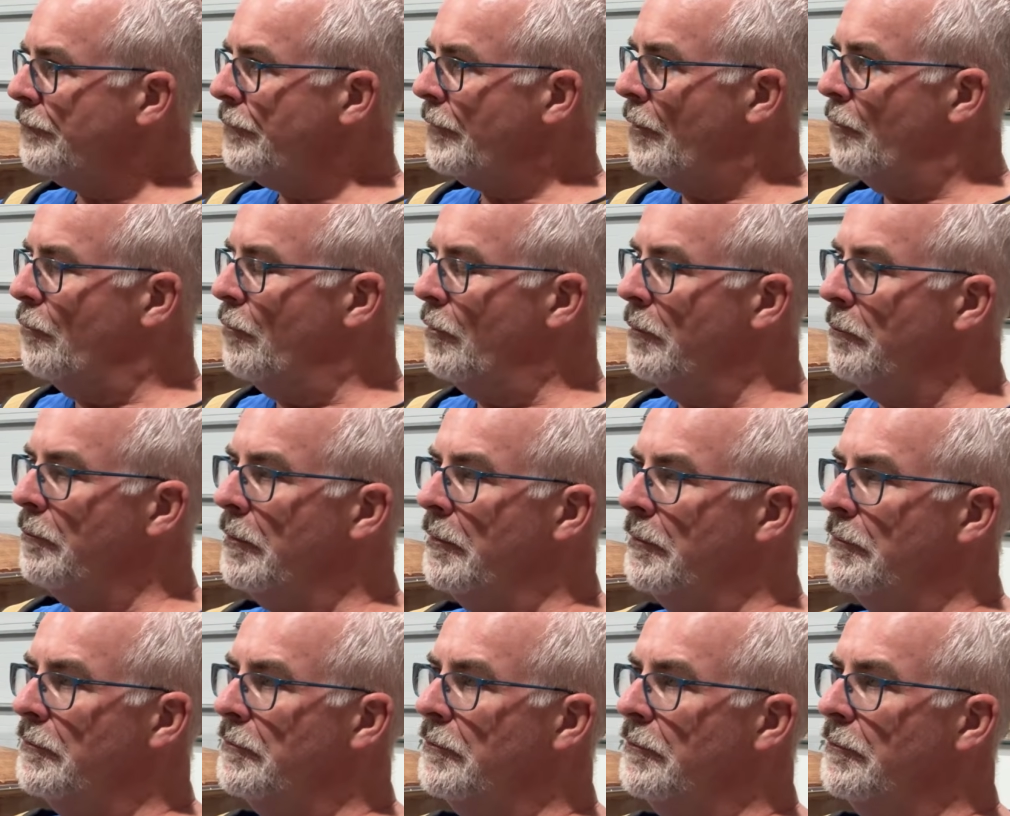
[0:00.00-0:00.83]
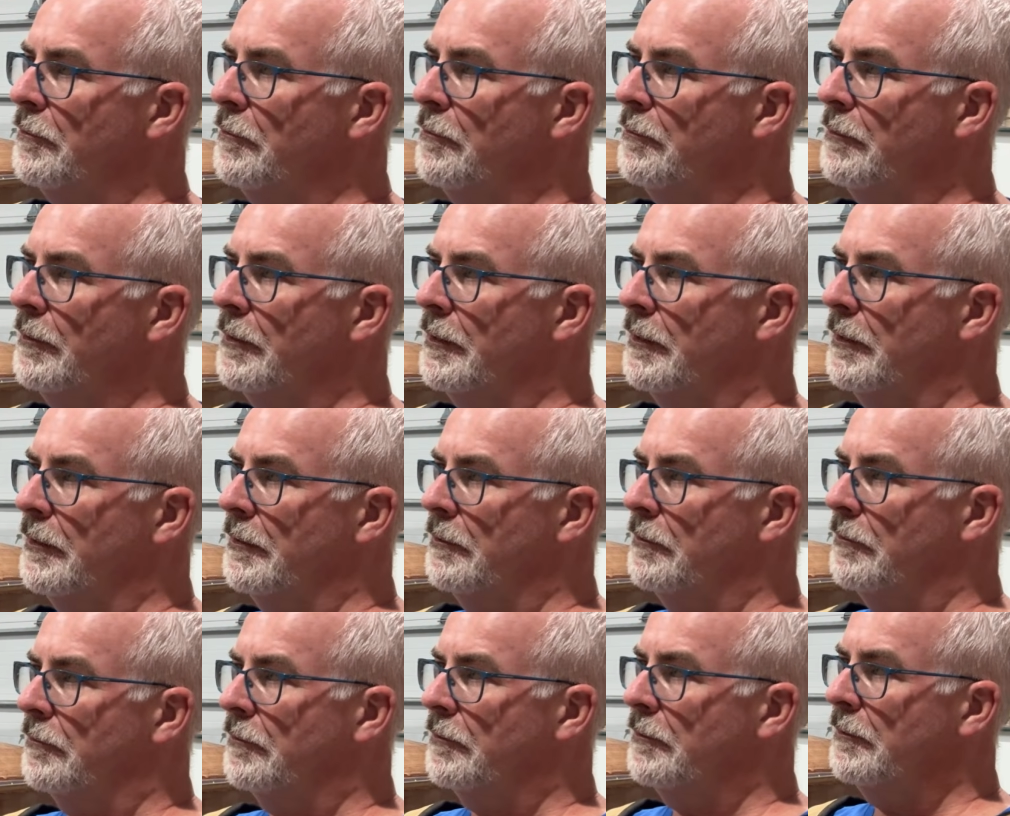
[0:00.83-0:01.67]
What I'm going to do
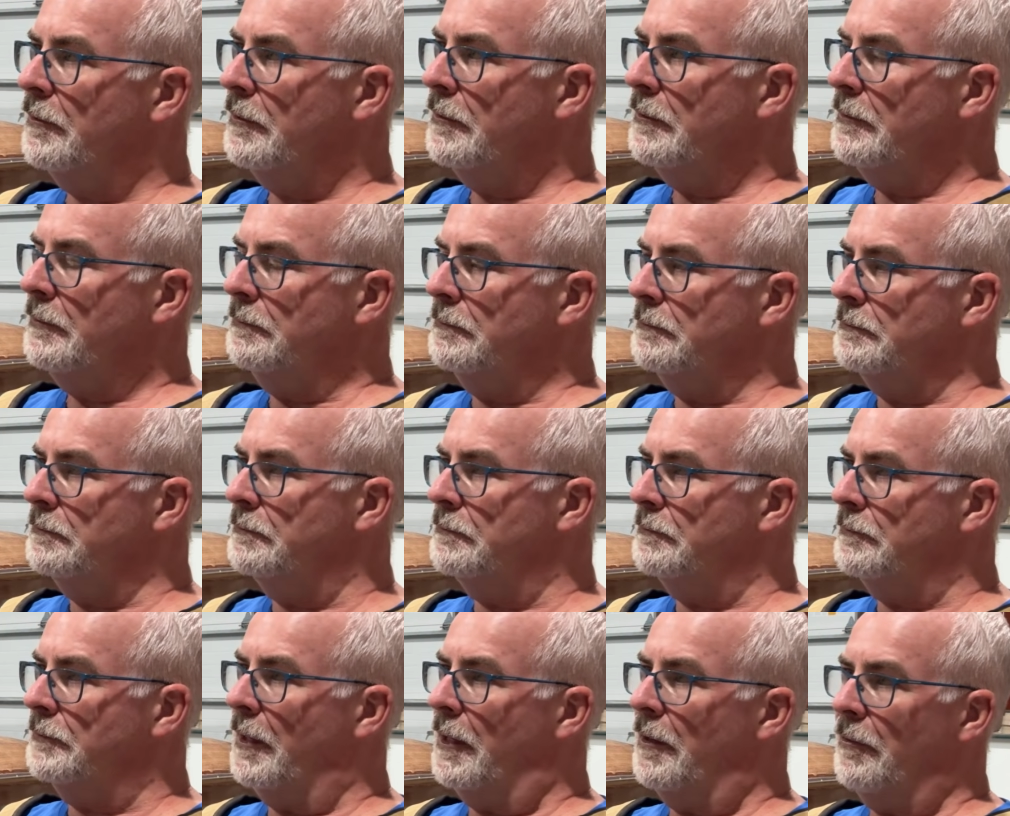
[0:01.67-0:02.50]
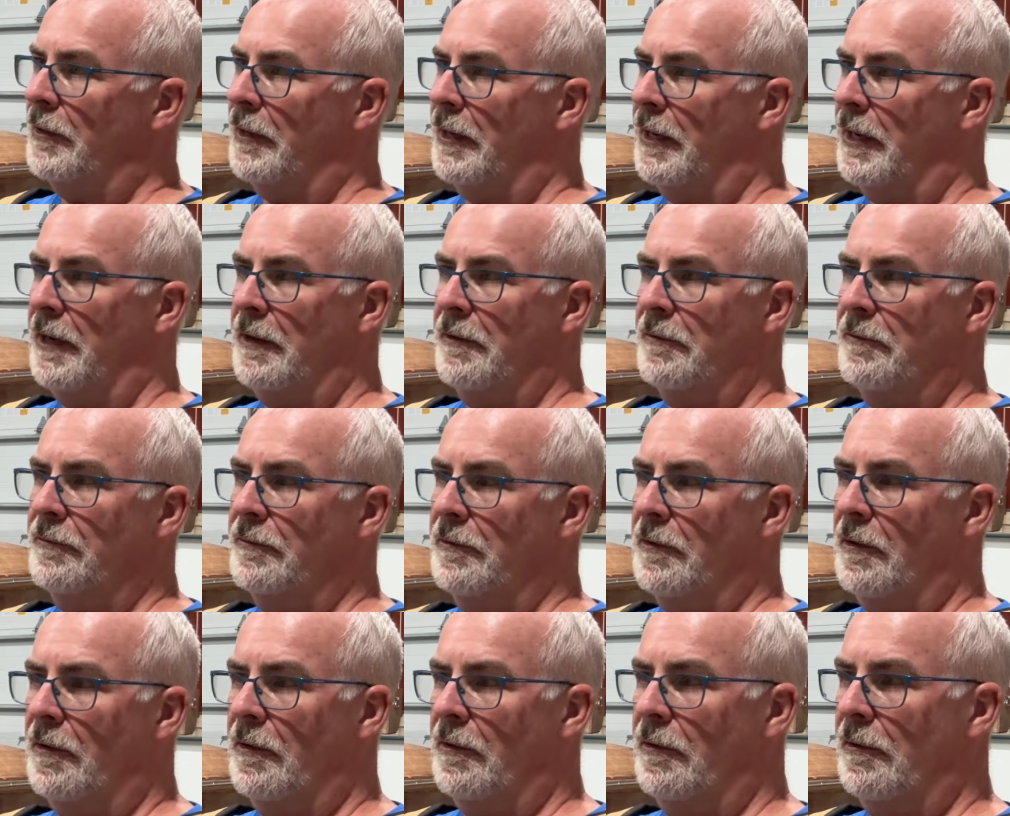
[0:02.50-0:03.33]
is, now that I have
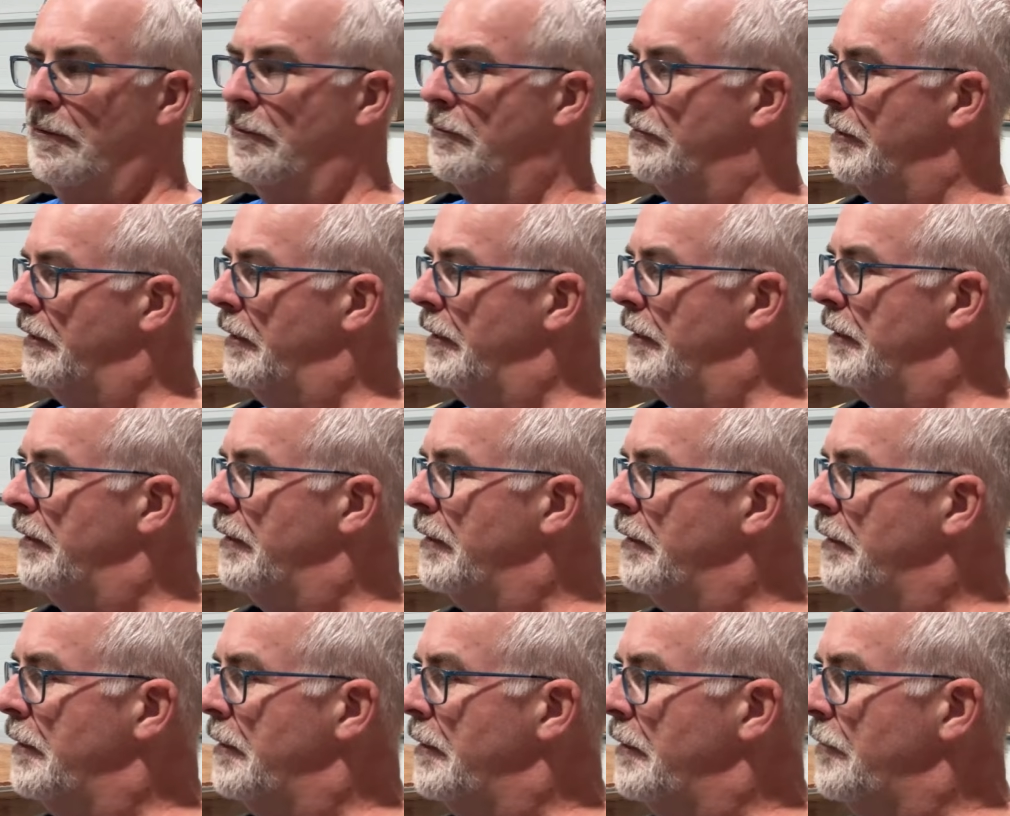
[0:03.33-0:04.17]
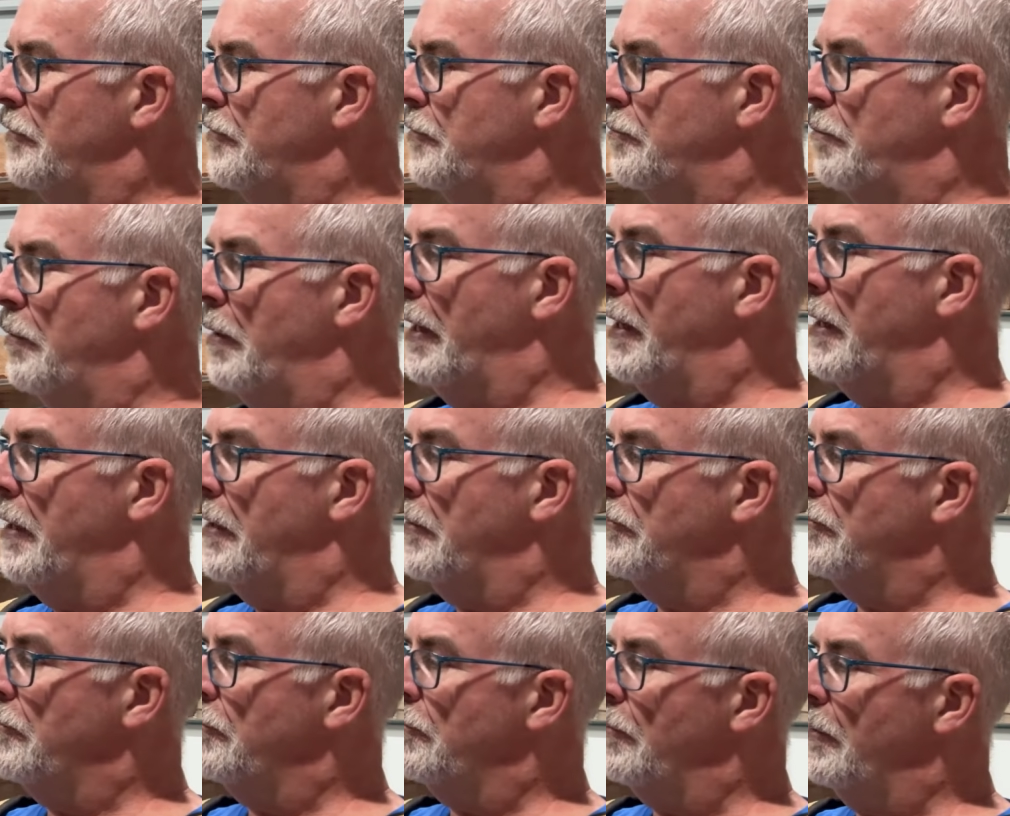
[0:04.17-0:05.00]
all of the
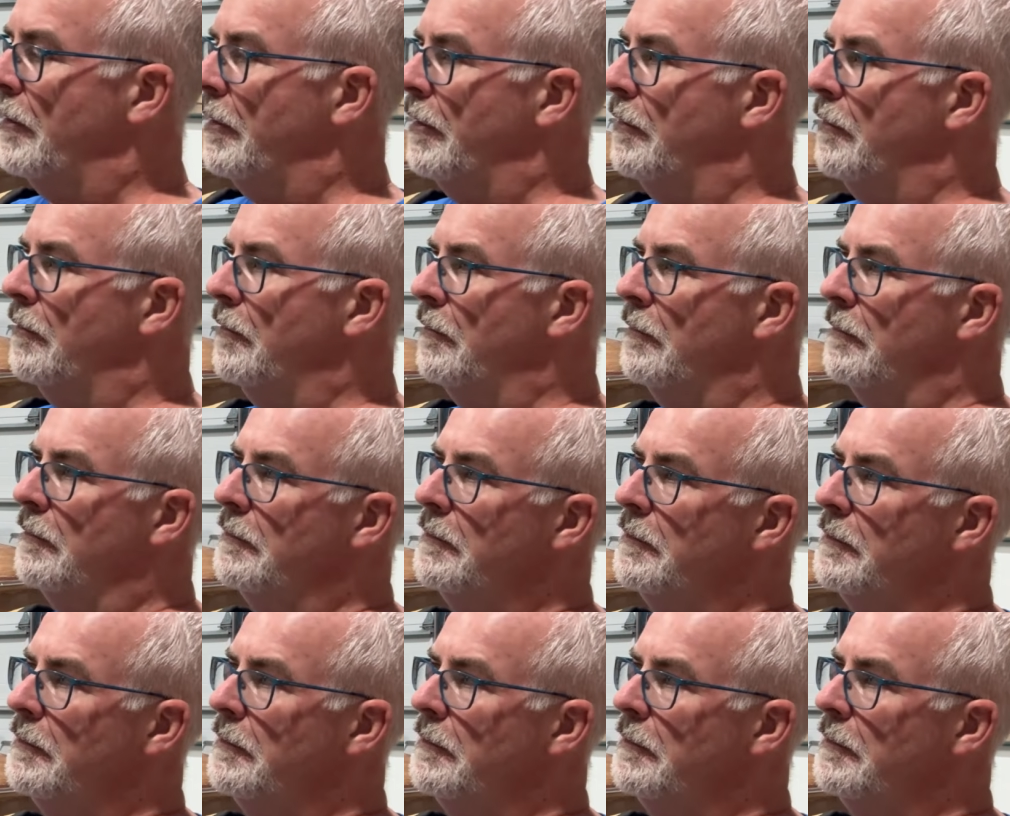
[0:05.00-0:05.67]
splash rail,